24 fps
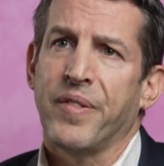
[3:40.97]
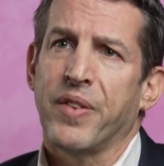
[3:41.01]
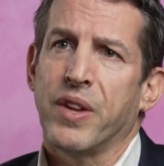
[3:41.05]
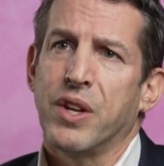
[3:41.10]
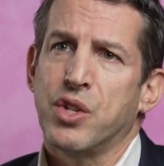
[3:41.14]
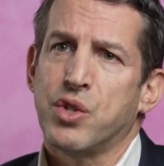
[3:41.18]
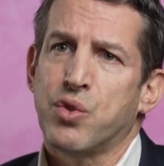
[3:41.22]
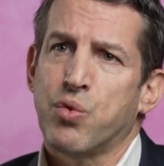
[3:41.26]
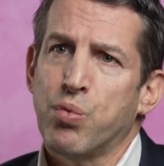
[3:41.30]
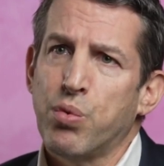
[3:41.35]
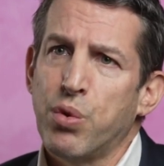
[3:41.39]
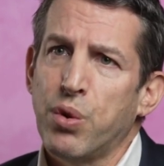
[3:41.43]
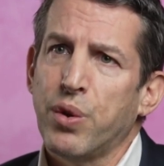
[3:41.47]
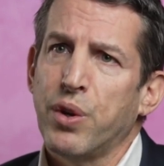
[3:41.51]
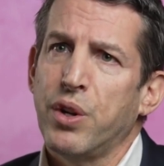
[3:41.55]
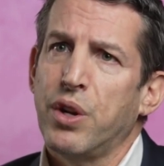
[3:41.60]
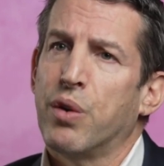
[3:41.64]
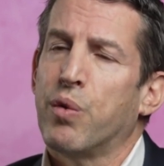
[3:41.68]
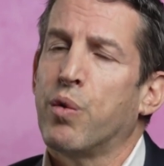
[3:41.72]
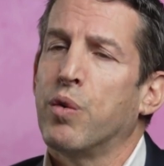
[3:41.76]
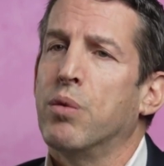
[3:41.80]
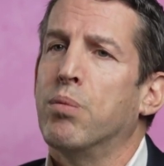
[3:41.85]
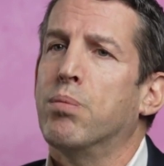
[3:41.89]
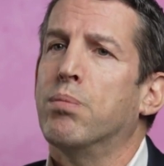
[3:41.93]
is really
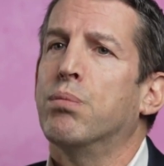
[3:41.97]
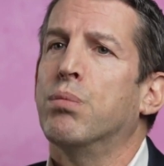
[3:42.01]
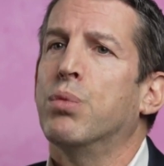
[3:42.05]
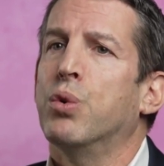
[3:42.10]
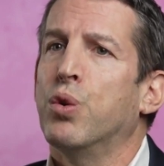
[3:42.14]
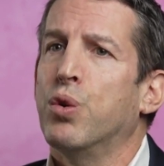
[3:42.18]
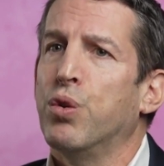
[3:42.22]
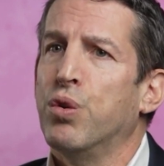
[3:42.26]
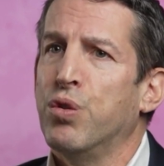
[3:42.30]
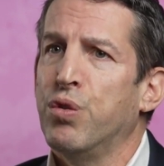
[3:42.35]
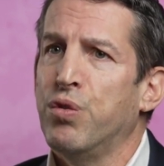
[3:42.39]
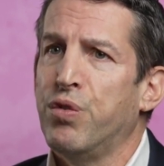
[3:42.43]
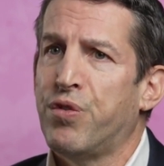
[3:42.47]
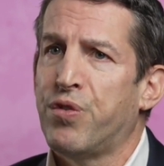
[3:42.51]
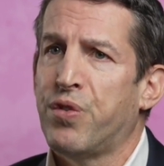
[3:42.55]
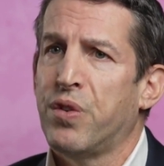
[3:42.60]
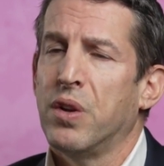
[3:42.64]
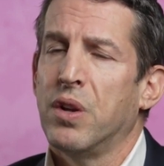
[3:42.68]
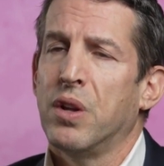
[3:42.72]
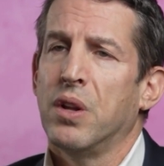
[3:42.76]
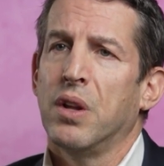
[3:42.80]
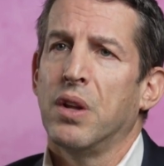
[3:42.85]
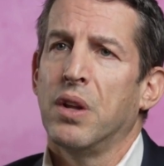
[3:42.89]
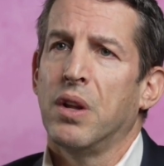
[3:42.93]
to remove
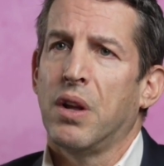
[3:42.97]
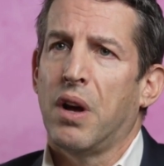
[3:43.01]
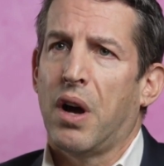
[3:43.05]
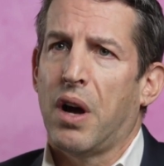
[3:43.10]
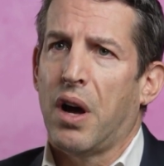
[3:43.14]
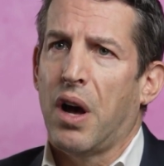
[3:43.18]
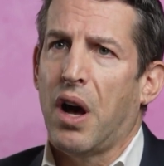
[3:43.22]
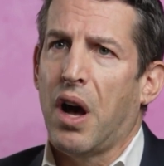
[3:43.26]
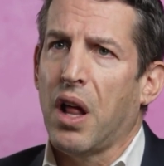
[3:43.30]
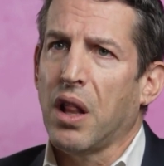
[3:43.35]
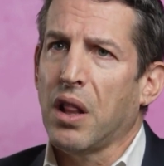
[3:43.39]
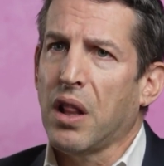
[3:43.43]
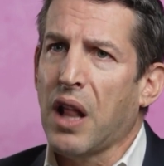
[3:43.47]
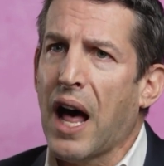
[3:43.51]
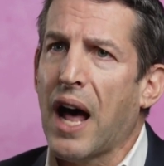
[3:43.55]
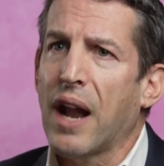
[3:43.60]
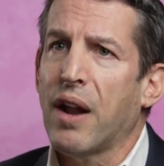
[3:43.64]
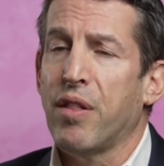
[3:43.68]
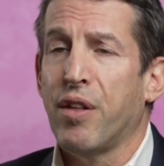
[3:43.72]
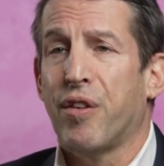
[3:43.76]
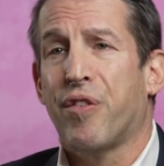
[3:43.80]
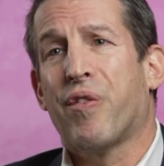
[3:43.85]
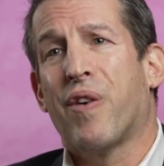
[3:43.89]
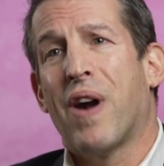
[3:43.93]
a lot
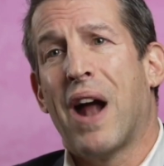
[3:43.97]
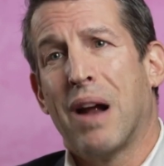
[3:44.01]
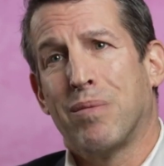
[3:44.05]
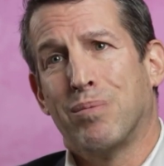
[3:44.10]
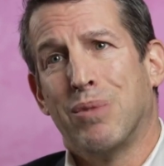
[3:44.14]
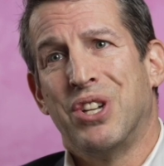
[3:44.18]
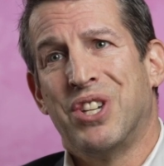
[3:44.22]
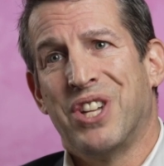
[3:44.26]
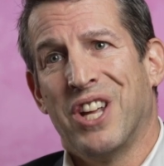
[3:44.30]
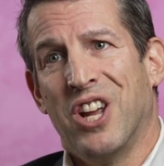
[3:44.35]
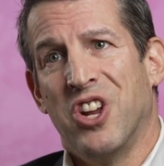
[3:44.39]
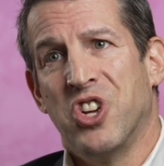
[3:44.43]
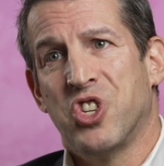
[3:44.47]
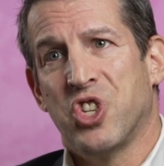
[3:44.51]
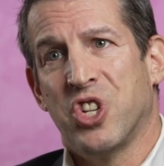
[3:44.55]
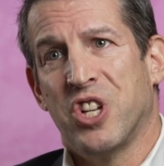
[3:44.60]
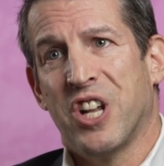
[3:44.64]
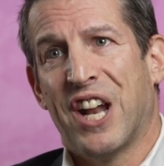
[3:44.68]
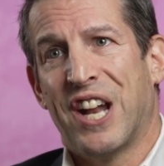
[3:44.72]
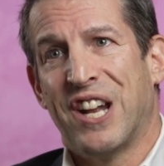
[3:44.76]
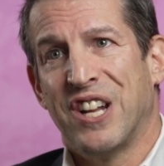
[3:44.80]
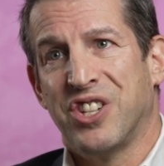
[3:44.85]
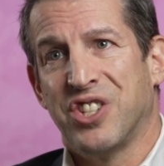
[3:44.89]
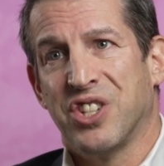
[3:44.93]
of the fragmentation
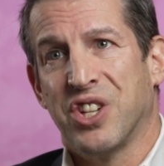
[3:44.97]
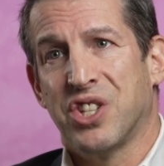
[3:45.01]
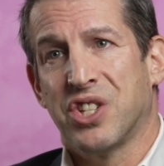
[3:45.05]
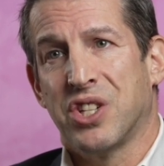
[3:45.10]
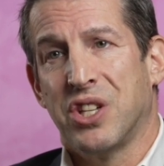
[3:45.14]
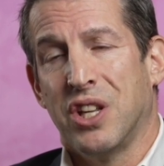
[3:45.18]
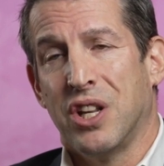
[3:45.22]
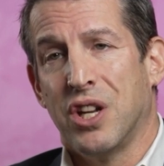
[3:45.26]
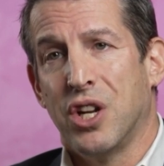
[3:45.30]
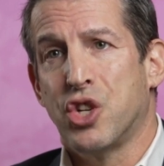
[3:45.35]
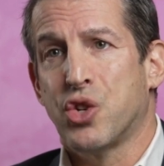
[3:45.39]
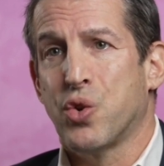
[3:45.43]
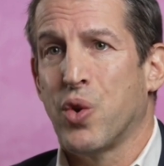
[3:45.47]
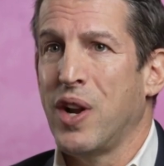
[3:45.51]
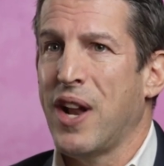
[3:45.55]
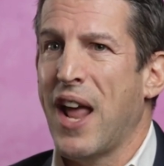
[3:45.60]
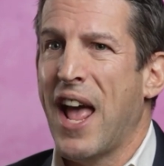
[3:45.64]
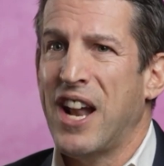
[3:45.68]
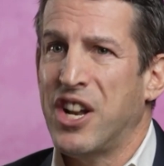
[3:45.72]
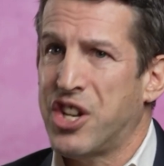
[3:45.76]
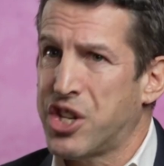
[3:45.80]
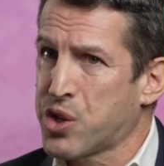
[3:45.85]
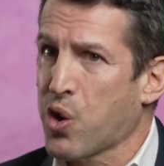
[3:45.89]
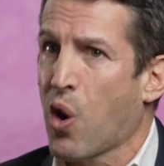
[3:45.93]
that exists in the industry
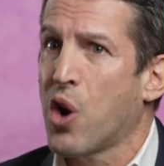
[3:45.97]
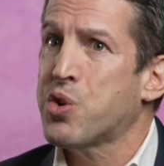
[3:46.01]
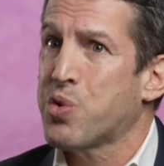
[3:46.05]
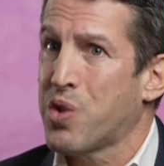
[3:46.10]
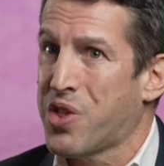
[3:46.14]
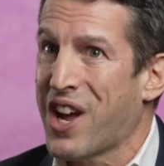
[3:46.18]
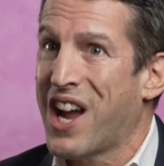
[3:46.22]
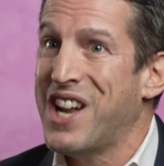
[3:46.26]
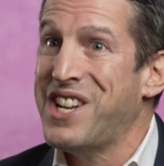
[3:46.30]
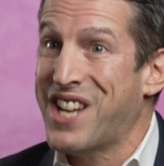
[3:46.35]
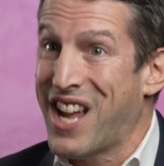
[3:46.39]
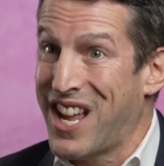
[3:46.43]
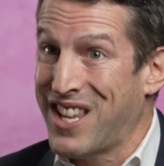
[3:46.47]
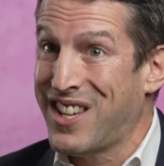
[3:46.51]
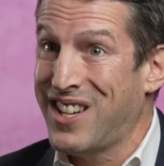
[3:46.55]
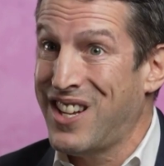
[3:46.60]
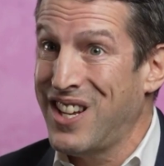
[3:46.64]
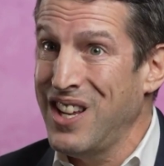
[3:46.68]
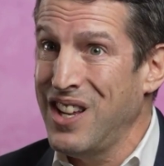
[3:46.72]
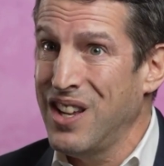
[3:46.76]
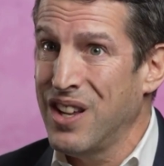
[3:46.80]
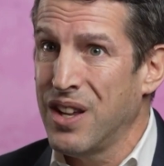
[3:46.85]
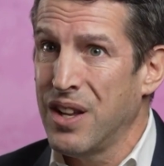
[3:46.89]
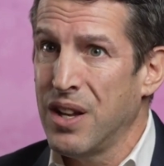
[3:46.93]
and starts with
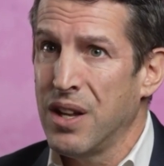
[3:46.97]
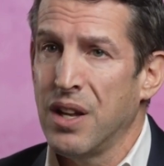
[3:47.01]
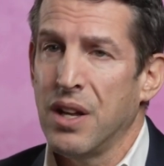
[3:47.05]
identity.